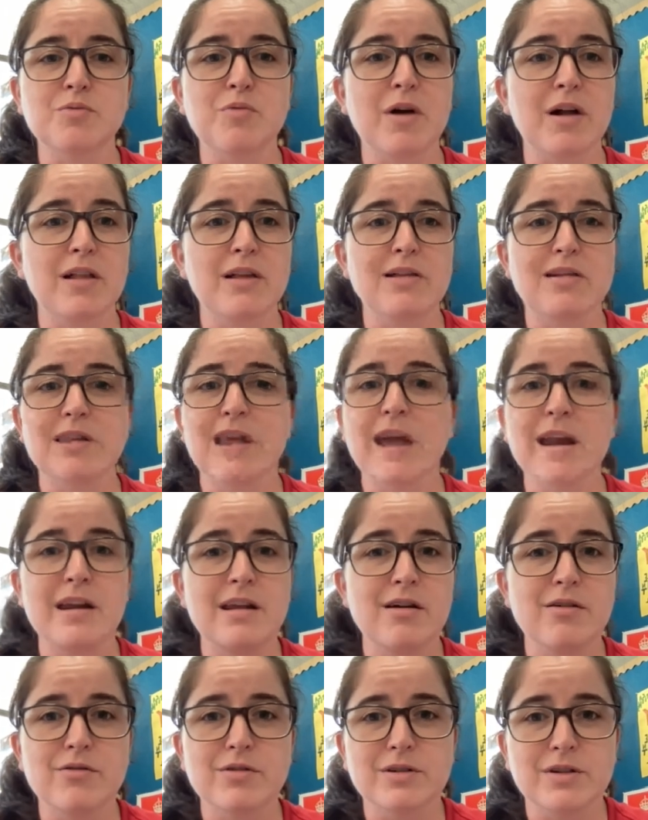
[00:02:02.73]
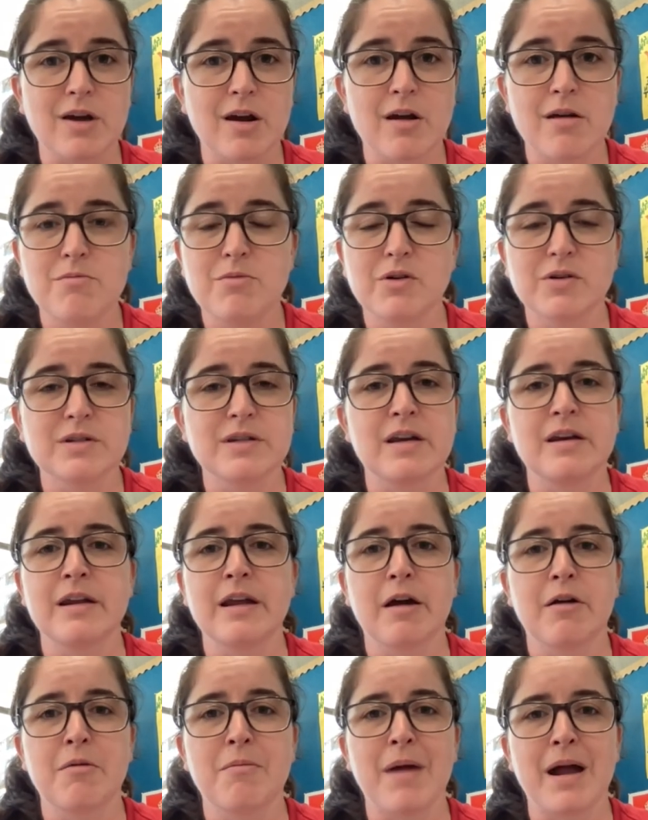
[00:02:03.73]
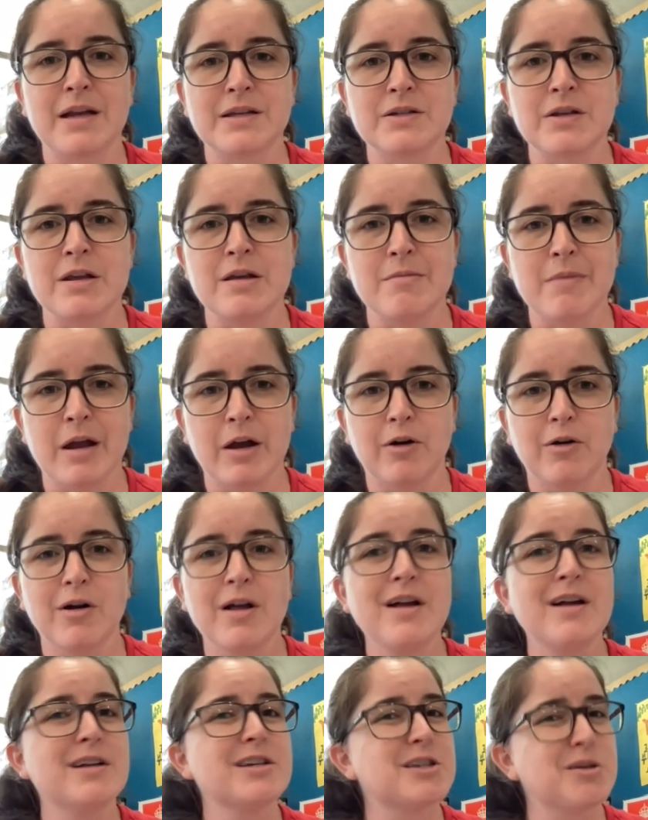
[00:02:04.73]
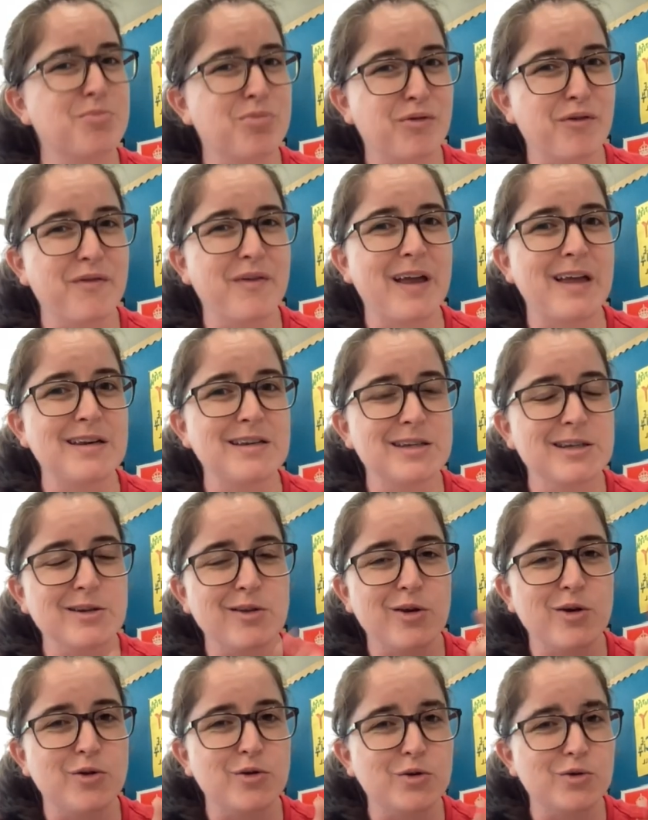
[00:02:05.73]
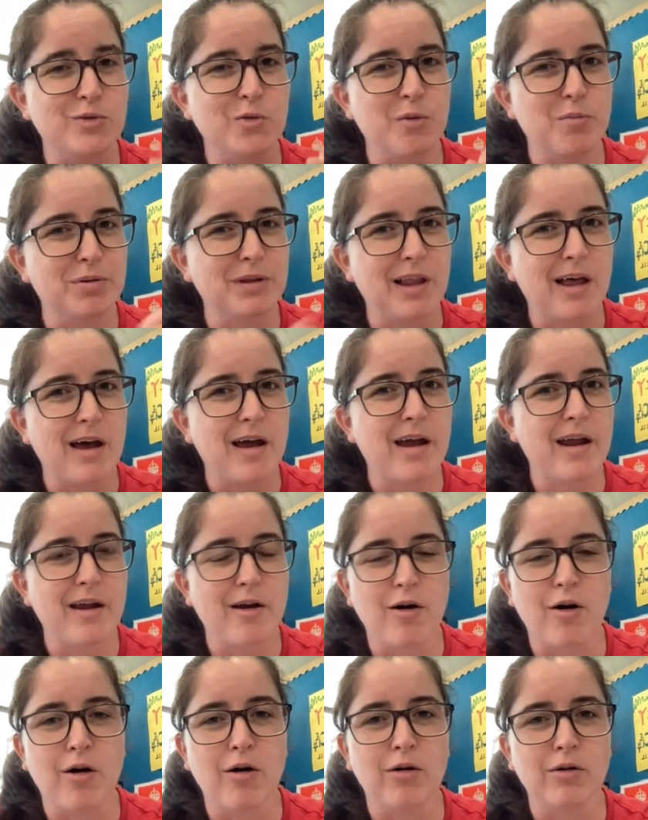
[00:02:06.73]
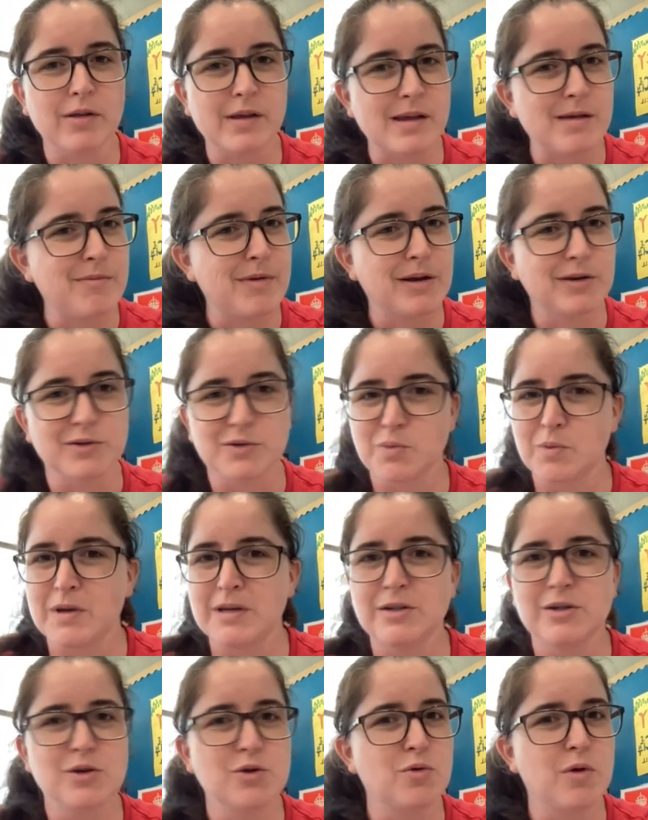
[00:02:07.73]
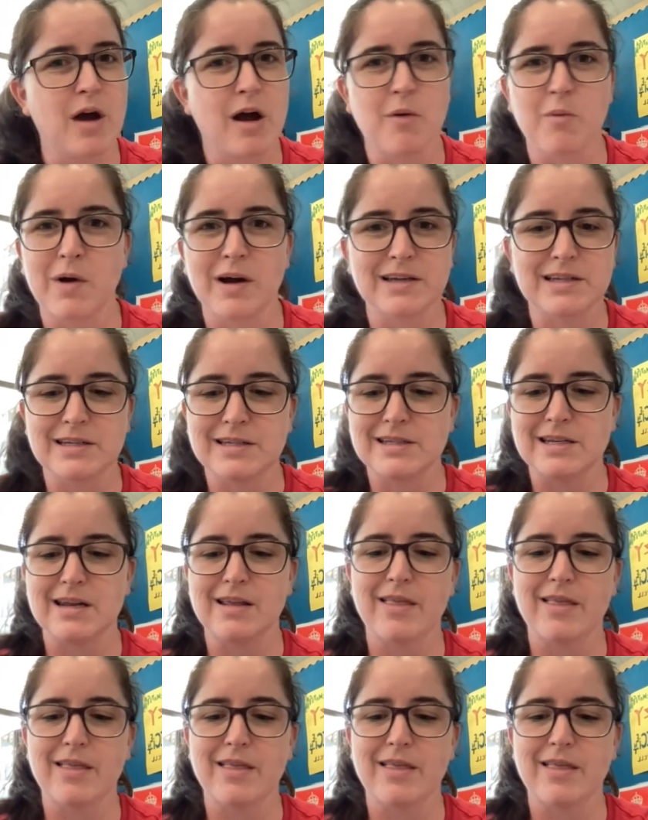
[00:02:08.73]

well as any other time you're sending out a mass email to prevent those reply all emails. We do not want to see